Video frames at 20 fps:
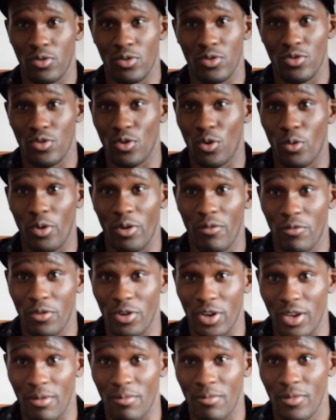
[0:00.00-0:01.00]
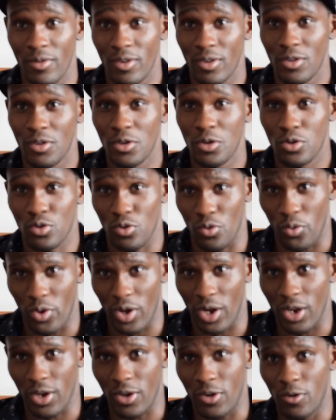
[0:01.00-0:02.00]
there was no way for them to
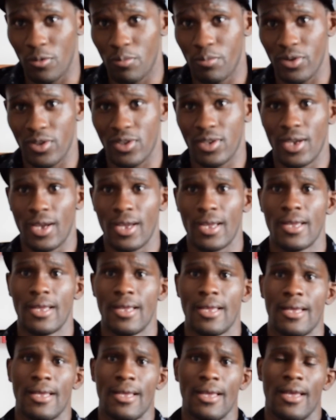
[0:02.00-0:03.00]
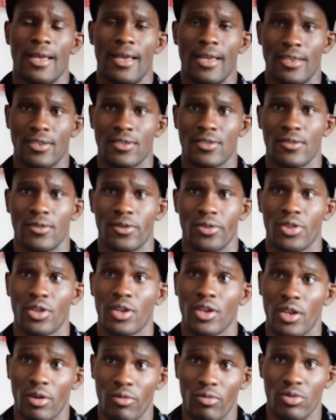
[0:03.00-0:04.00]
really go per se. And so I
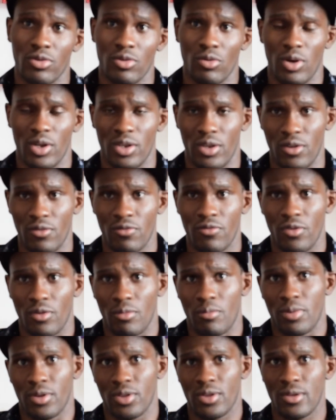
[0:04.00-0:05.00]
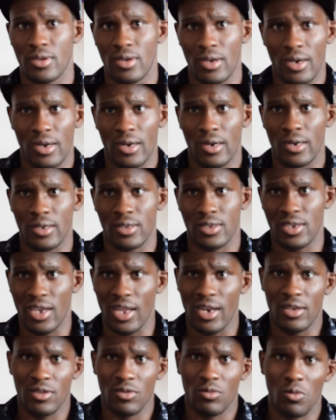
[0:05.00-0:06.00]
think there is one different. But
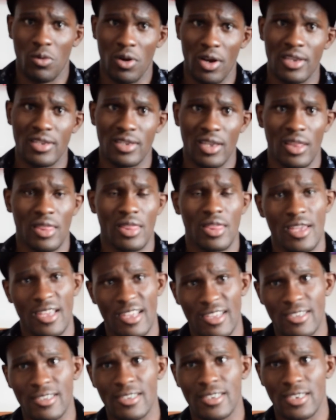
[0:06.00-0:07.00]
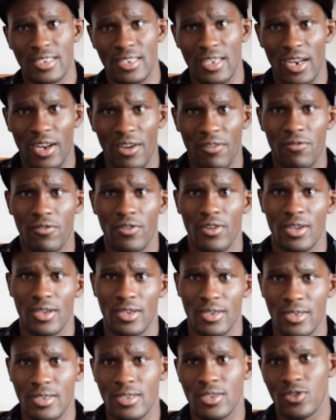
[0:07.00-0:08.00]
talent-wise, I think South
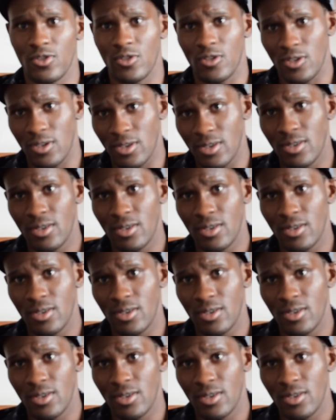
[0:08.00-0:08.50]
Africa's got